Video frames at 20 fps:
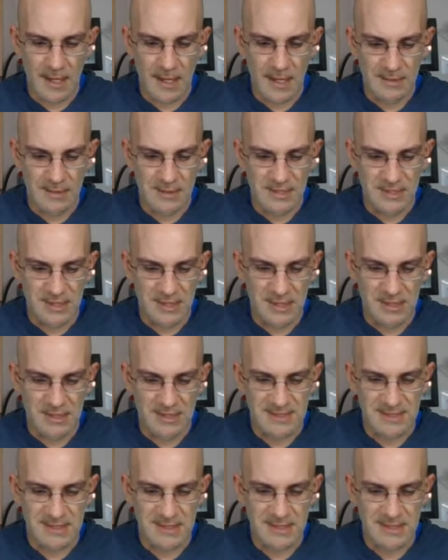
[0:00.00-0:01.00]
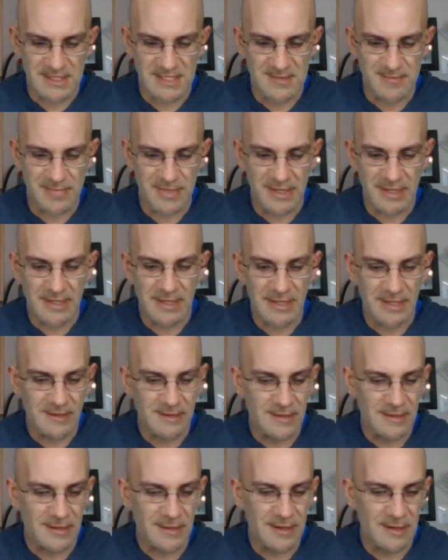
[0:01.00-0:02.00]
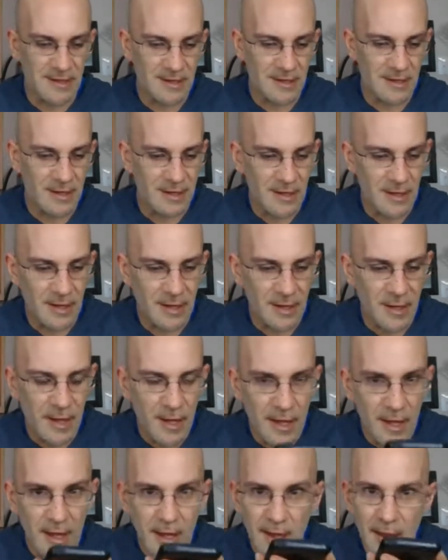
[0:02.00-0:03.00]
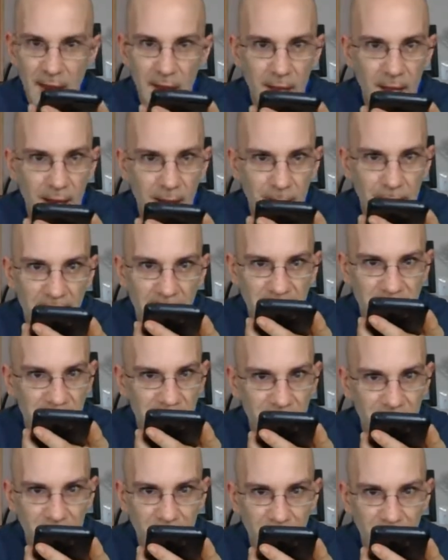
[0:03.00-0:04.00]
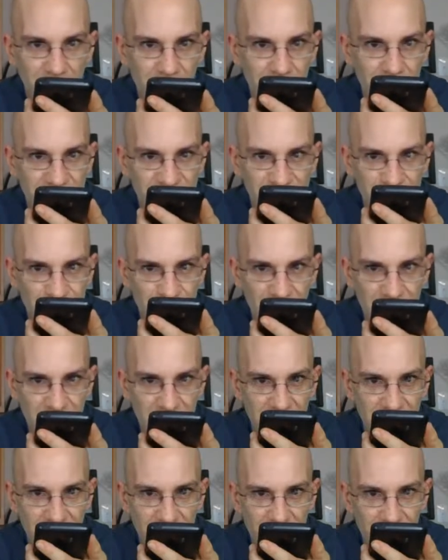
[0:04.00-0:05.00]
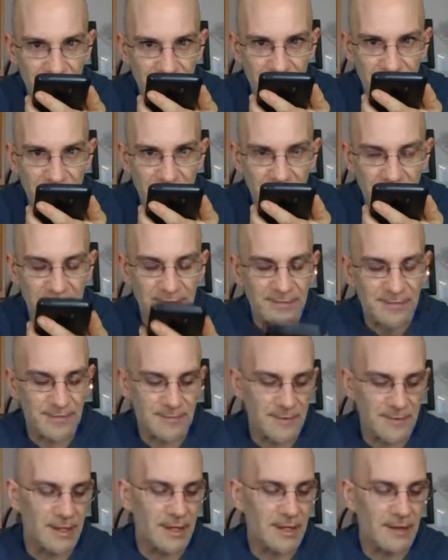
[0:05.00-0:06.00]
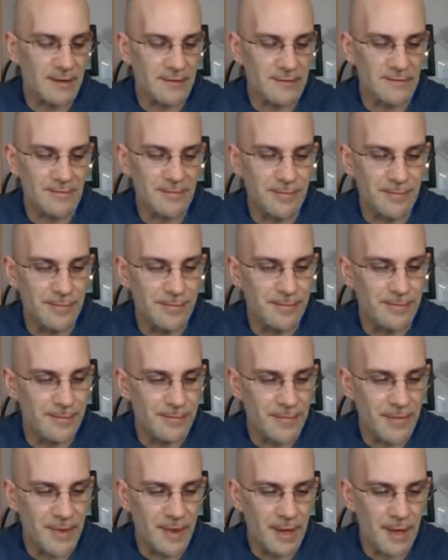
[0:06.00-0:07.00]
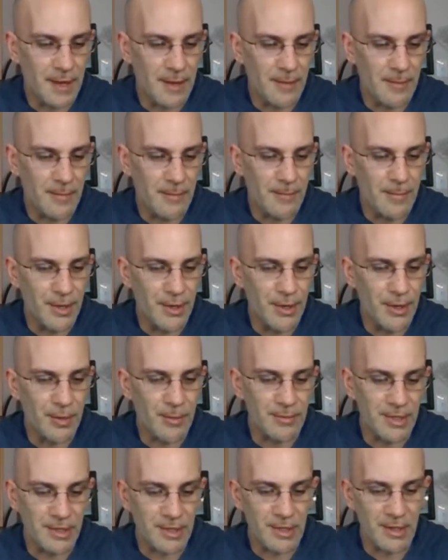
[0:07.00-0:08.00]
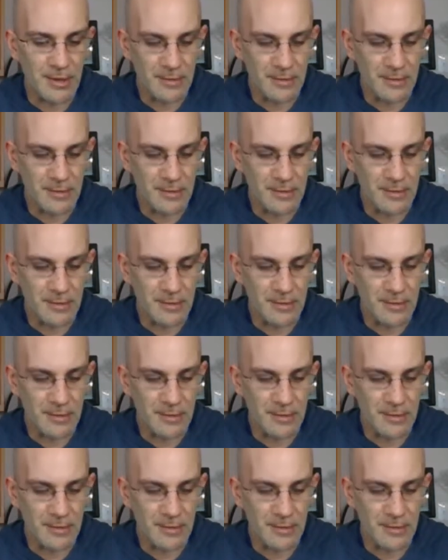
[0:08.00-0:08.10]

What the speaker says: and just speak in there, Patrick Mahomes rookie autograph, and boom,